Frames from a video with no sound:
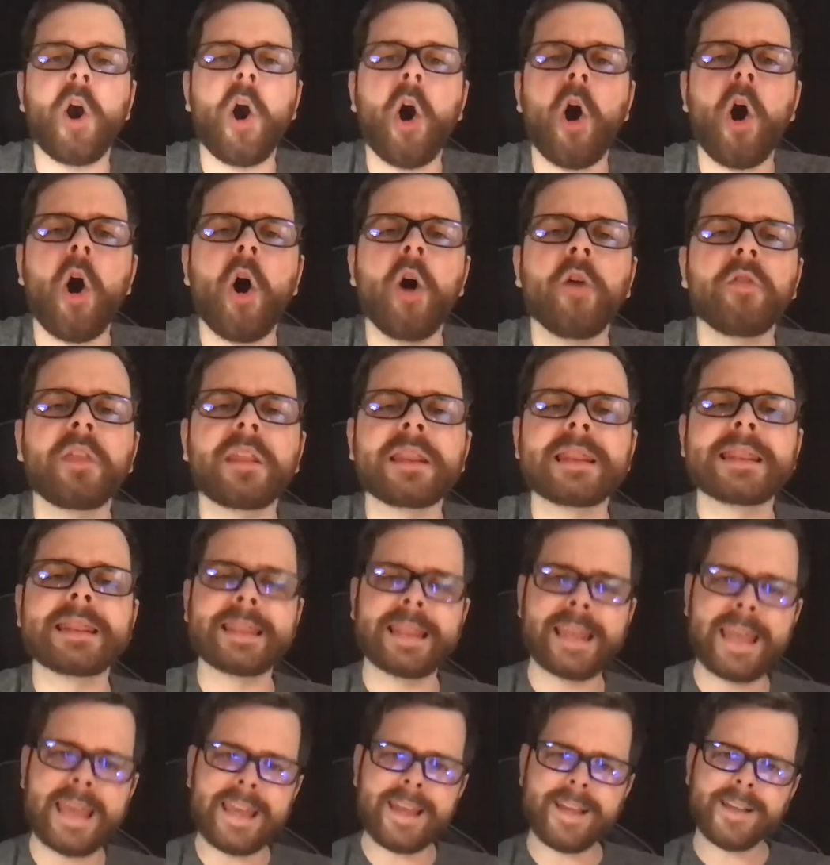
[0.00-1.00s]
all the
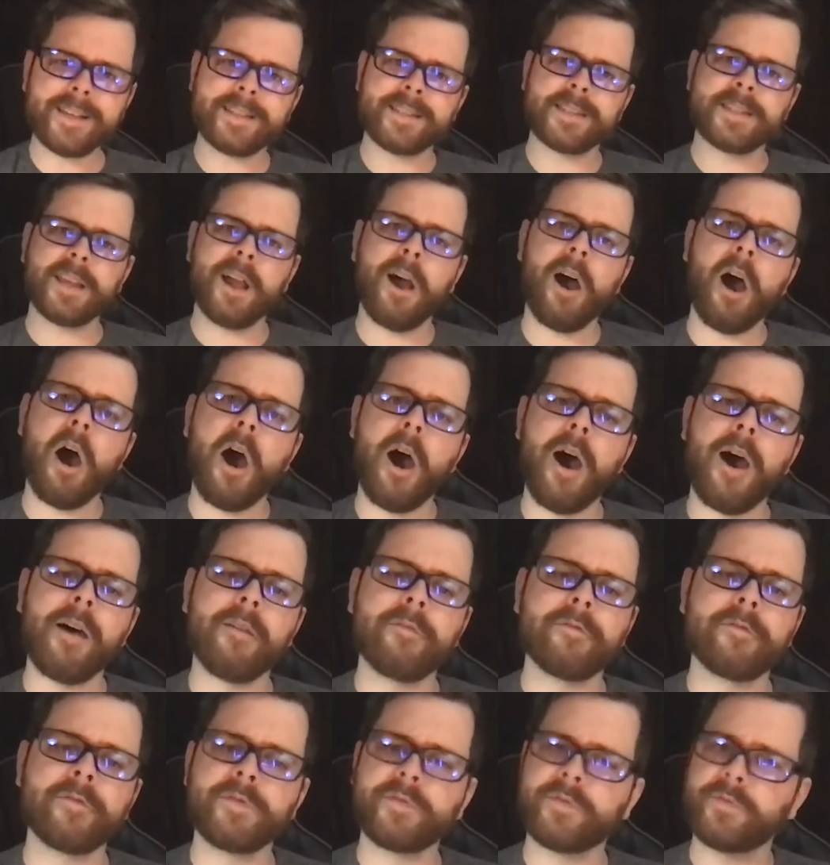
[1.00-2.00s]
links
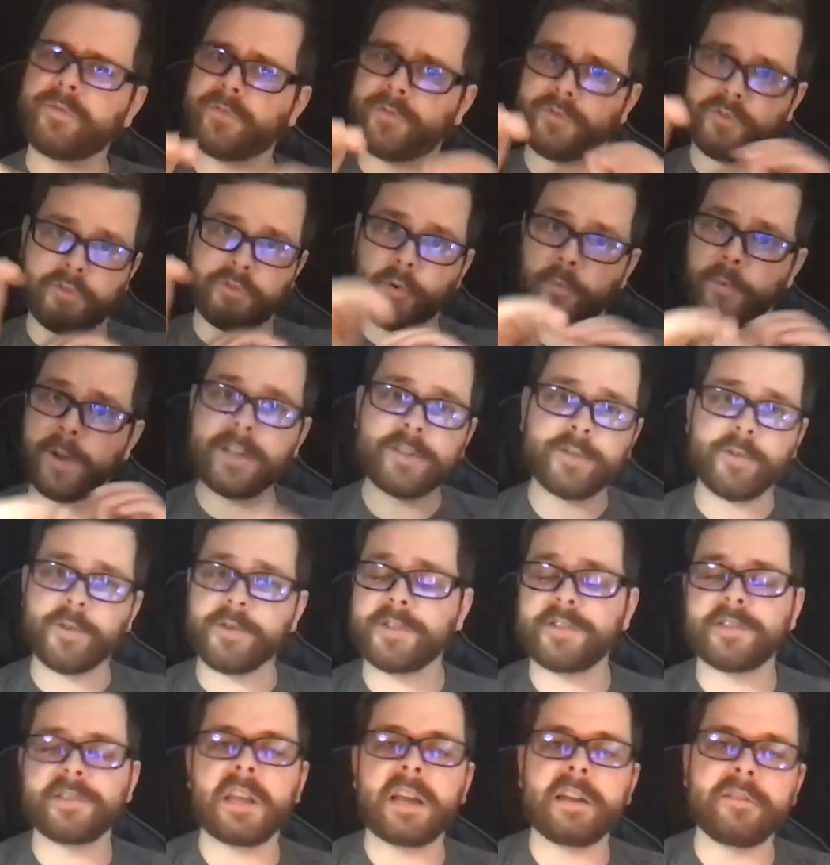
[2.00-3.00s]
of the
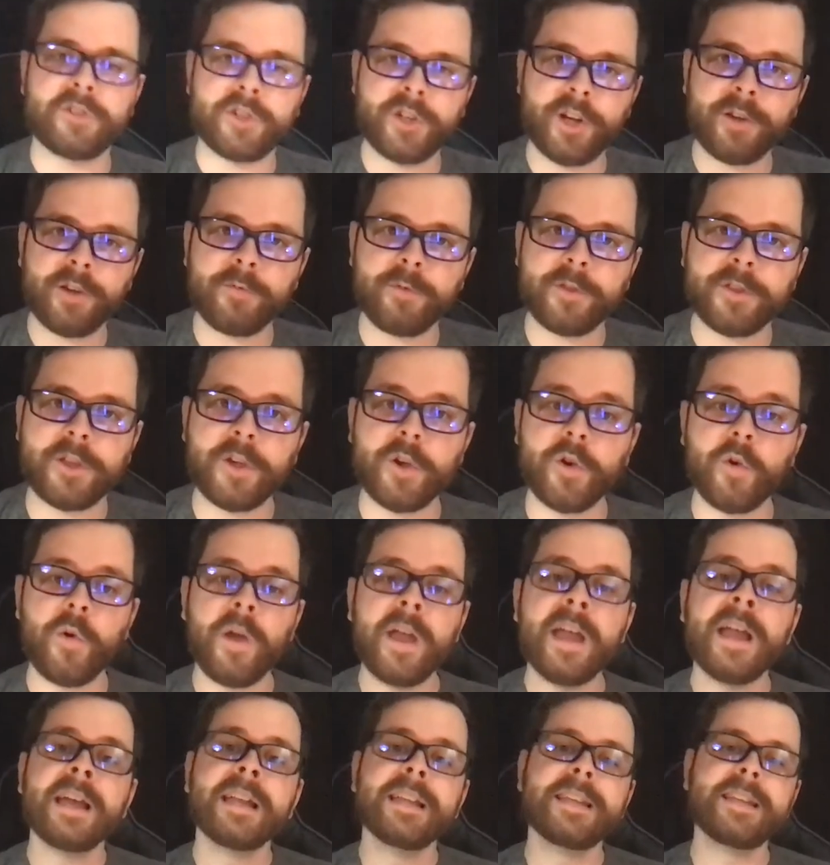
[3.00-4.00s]
resources that I've shared with you
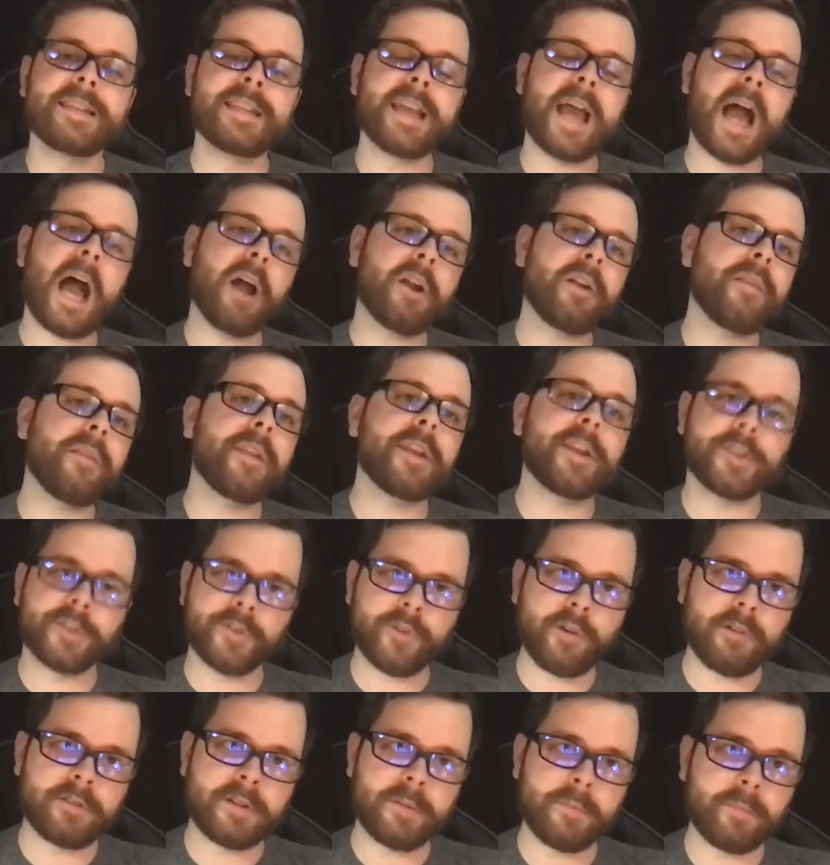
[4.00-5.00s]
down in the
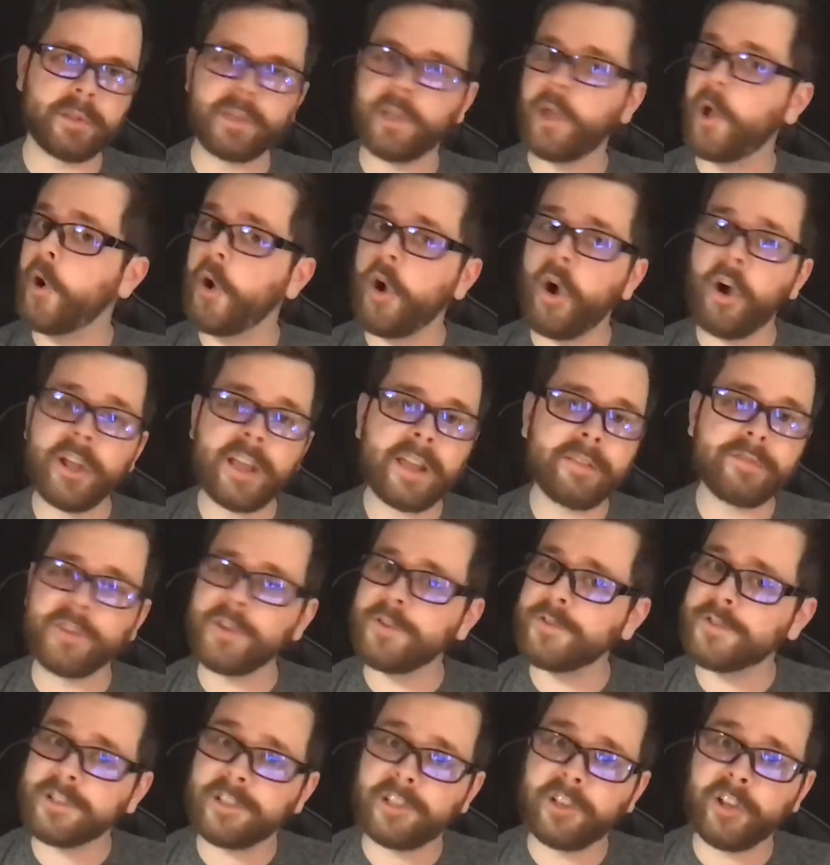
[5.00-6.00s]
description below. All you have to do
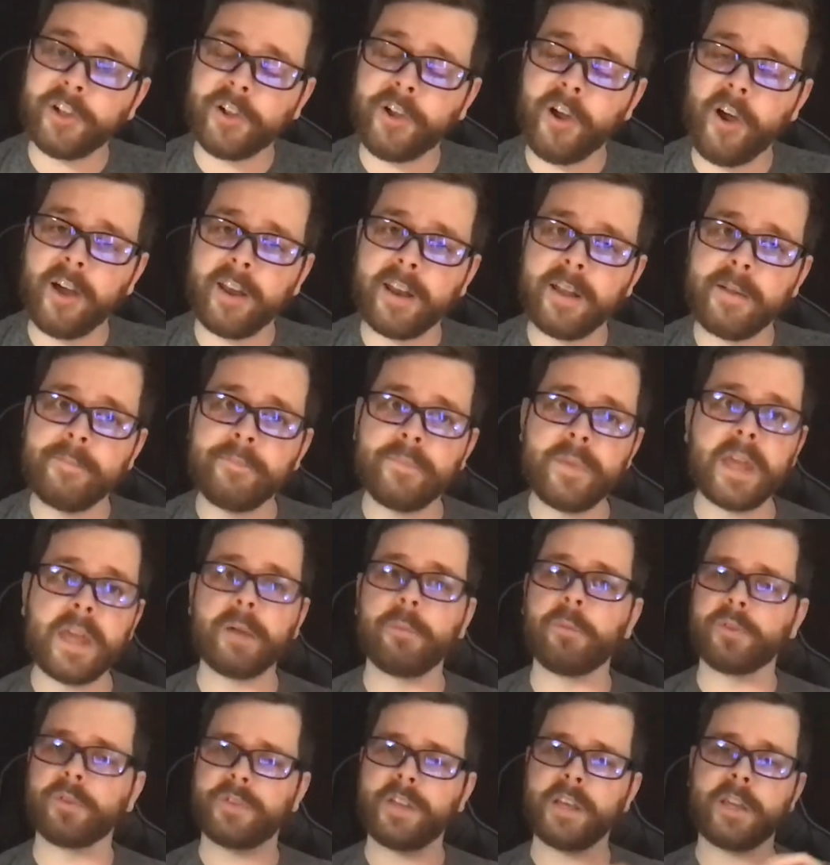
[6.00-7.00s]
is click on them and it
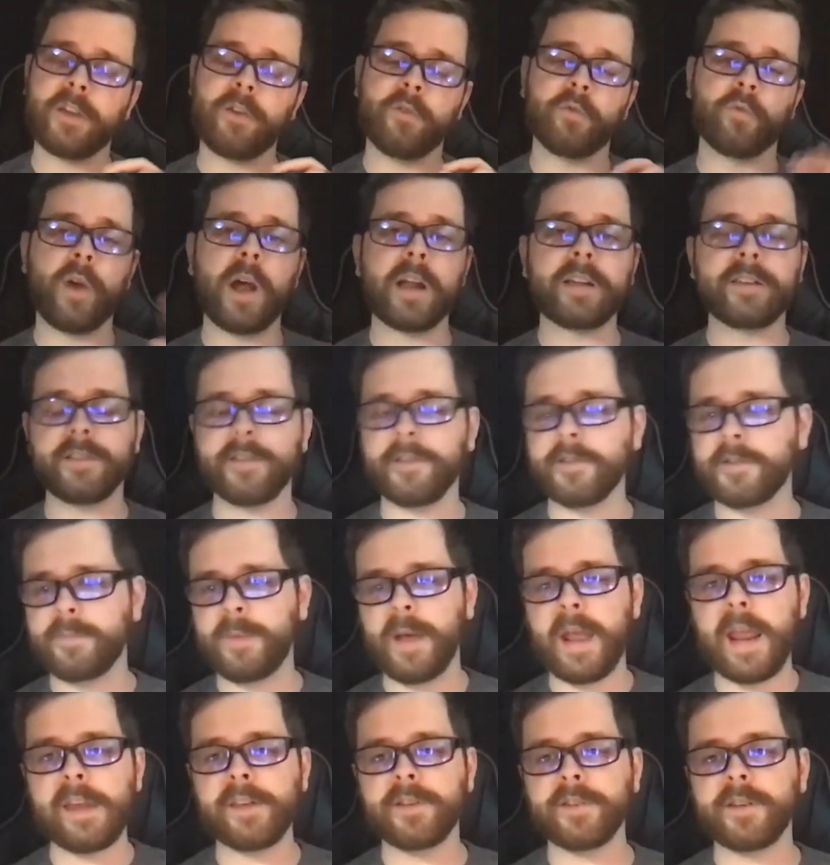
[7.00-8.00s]
will take you right to those
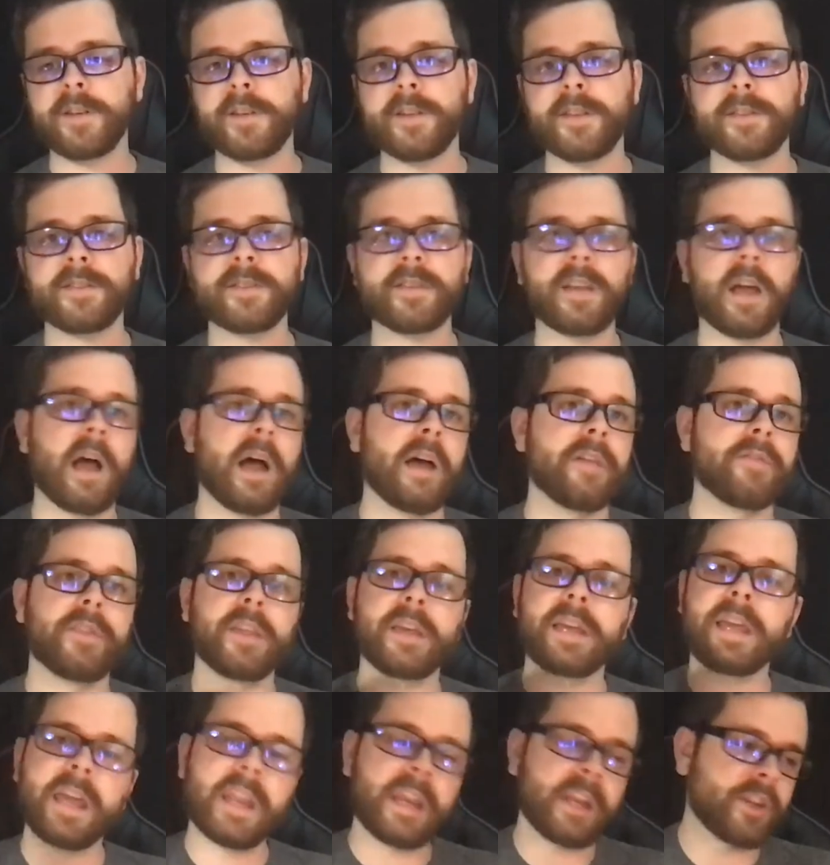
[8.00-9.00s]
pages, the
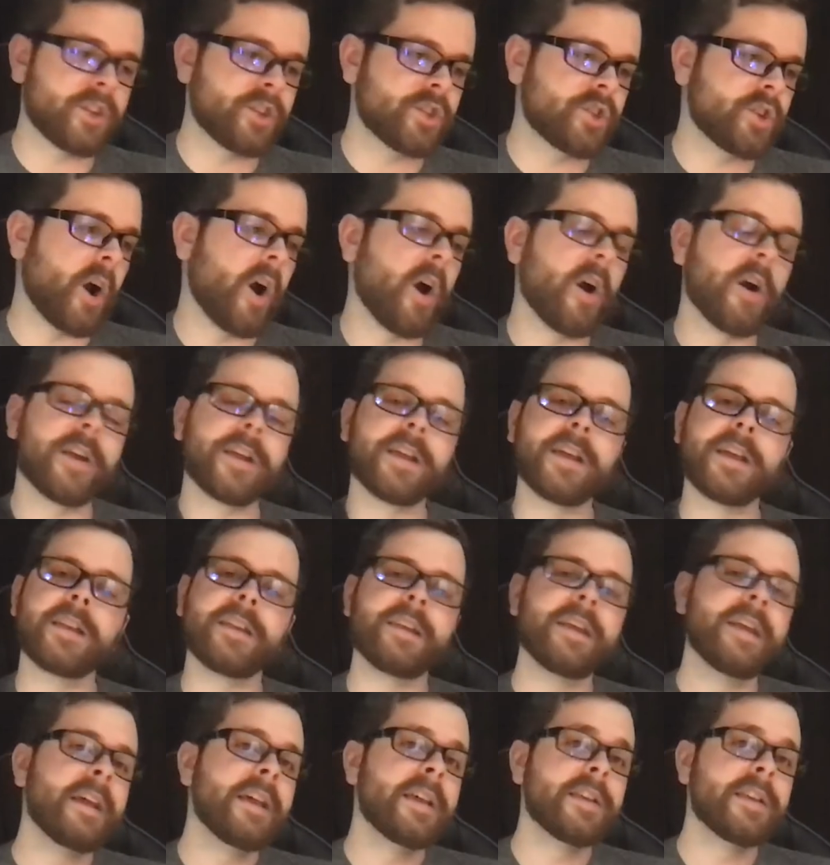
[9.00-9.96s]
getting started.